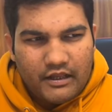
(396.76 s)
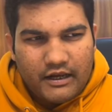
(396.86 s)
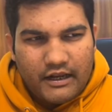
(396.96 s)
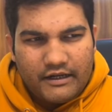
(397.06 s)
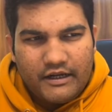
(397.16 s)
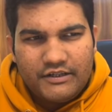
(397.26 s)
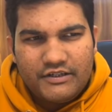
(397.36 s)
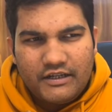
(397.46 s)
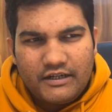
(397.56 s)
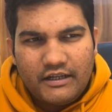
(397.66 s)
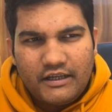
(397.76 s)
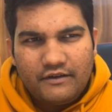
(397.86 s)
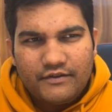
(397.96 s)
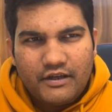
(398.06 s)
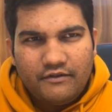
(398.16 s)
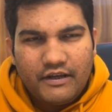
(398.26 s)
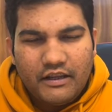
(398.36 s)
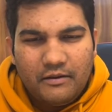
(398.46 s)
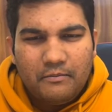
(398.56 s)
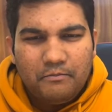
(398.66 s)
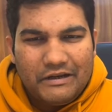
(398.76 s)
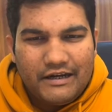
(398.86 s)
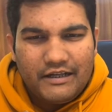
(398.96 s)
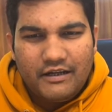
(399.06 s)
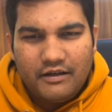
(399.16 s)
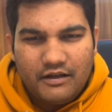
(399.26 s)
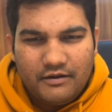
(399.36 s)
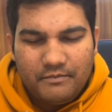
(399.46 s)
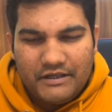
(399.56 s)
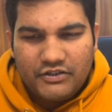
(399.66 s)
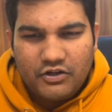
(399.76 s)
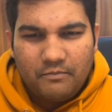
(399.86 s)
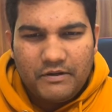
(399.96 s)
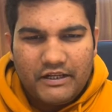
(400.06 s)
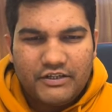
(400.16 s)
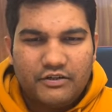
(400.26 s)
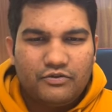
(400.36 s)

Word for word: right? It generally gives a very blood-based uh, complexion.